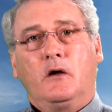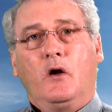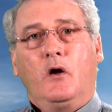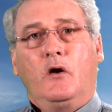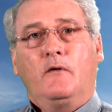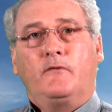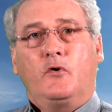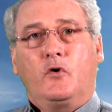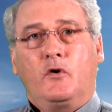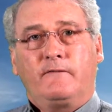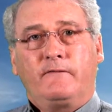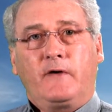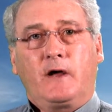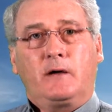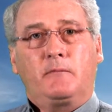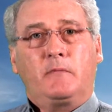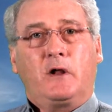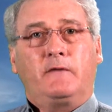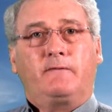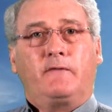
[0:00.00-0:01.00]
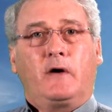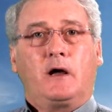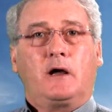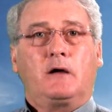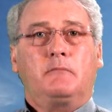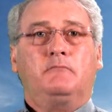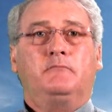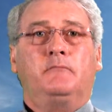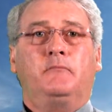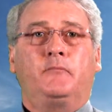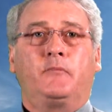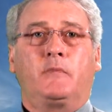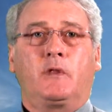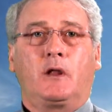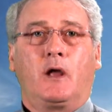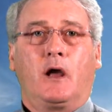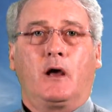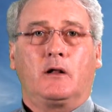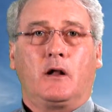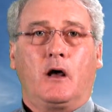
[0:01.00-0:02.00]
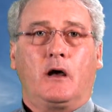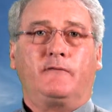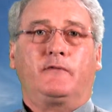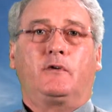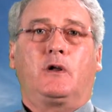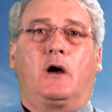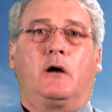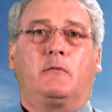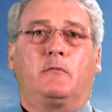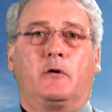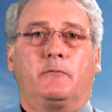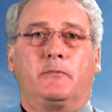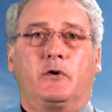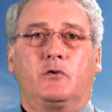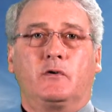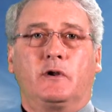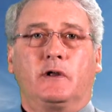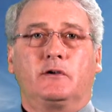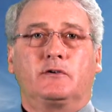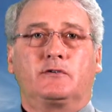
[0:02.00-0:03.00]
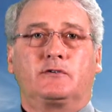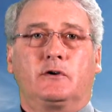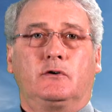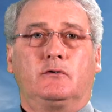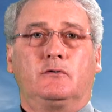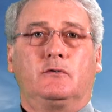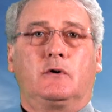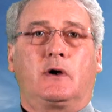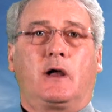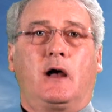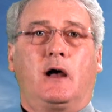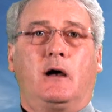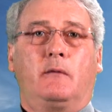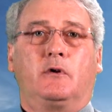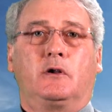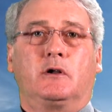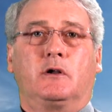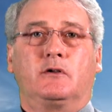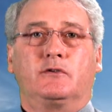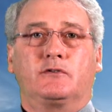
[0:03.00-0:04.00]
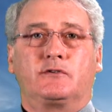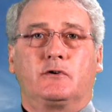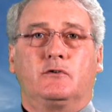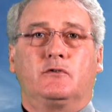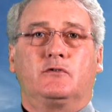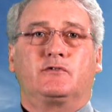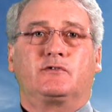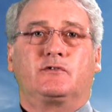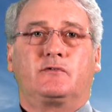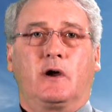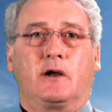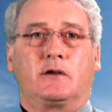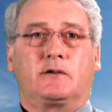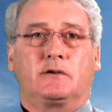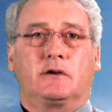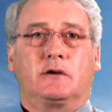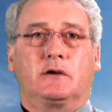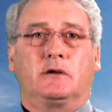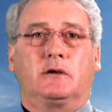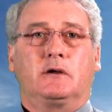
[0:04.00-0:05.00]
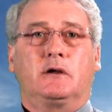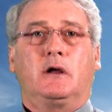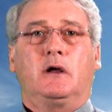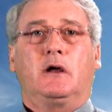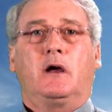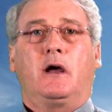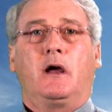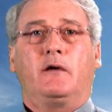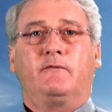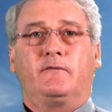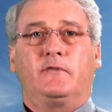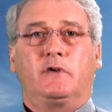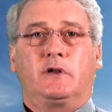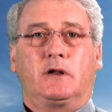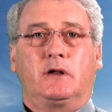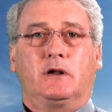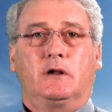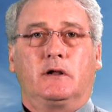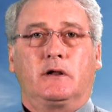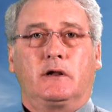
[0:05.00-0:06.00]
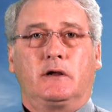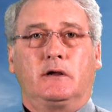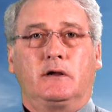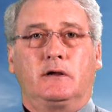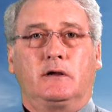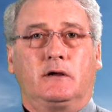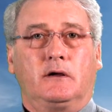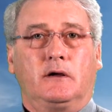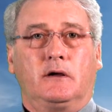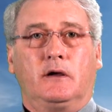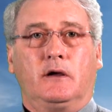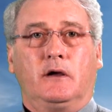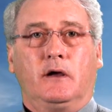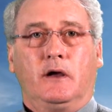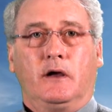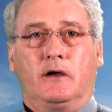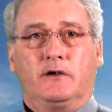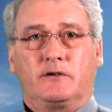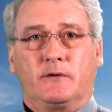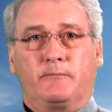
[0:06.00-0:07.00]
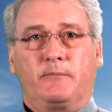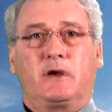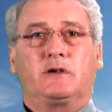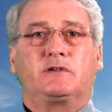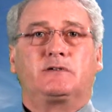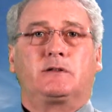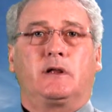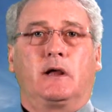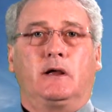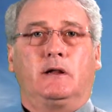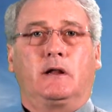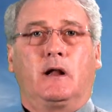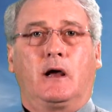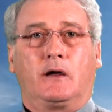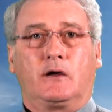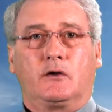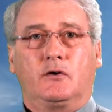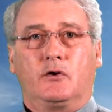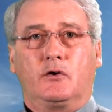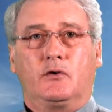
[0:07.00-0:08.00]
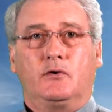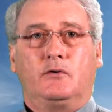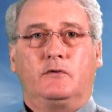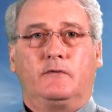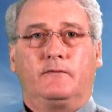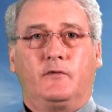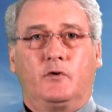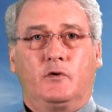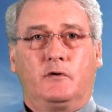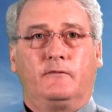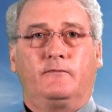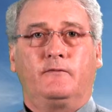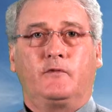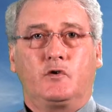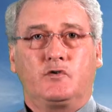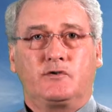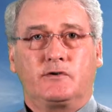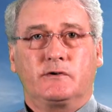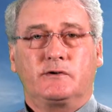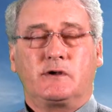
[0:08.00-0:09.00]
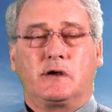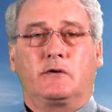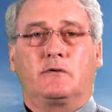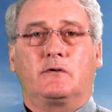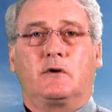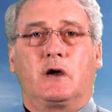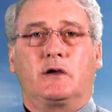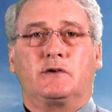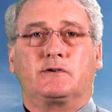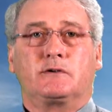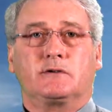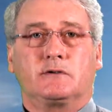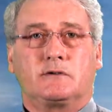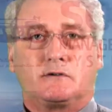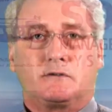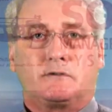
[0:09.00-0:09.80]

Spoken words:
For a family farm, a lifetime of building soil carbon and soil structure and fertility is the best thing they can do for future generations.